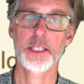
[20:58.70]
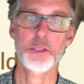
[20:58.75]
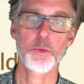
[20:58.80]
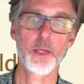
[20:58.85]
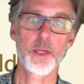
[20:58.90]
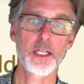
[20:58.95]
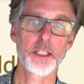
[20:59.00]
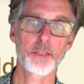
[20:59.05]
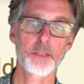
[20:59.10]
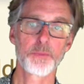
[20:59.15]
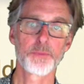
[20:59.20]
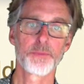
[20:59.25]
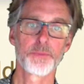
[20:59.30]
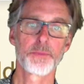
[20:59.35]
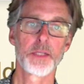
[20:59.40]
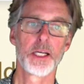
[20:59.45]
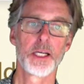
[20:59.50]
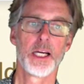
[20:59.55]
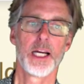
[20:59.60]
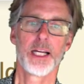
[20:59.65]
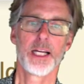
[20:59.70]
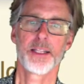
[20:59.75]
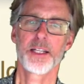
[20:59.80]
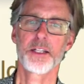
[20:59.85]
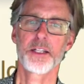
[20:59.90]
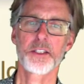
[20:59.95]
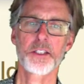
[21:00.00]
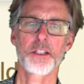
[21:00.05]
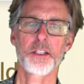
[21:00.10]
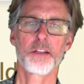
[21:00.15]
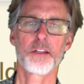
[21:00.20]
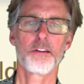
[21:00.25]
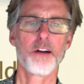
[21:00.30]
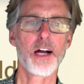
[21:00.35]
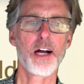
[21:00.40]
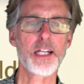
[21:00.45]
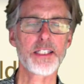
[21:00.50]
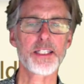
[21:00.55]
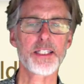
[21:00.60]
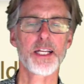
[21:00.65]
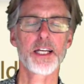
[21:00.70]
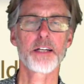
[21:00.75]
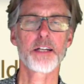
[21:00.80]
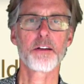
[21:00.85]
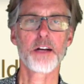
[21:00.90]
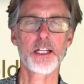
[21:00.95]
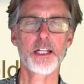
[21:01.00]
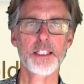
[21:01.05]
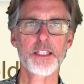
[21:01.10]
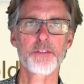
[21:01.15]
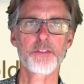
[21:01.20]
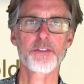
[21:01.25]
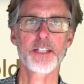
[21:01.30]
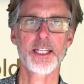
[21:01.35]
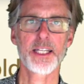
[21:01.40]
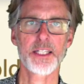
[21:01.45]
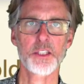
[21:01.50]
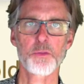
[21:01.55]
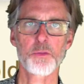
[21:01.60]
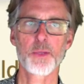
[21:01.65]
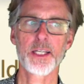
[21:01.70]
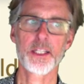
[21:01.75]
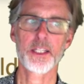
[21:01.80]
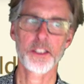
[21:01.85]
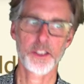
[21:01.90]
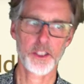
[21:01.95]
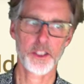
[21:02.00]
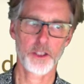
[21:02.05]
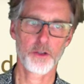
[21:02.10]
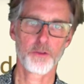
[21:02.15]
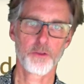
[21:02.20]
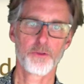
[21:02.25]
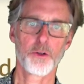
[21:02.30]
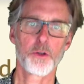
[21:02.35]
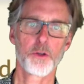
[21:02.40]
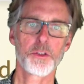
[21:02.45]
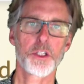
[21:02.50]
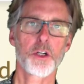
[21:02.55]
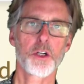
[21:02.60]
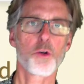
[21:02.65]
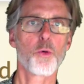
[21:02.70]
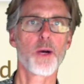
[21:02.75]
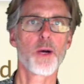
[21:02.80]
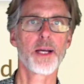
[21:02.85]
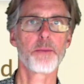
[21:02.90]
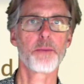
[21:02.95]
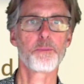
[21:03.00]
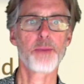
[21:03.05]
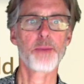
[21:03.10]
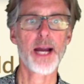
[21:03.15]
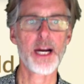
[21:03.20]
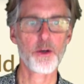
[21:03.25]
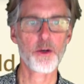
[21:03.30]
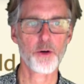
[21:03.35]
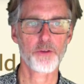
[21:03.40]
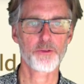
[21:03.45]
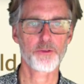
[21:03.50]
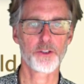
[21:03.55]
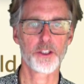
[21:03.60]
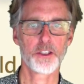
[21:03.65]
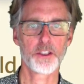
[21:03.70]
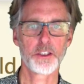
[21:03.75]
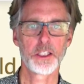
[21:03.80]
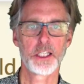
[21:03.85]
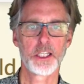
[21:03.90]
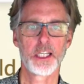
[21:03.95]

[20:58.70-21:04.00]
well. There's lots and lots of things we can do. Folds are quite powerful,